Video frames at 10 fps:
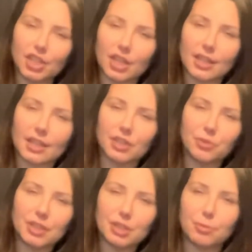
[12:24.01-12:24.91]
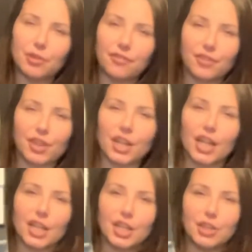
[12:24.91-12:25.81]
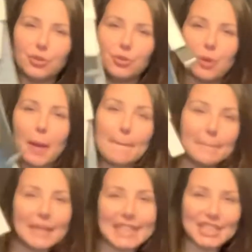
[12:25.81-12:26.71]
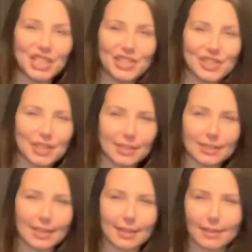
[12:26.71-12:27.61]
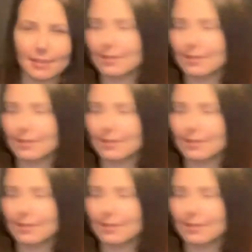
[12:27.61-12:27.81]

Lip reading: I think that's reasonable for a cute mini jean skirt like this.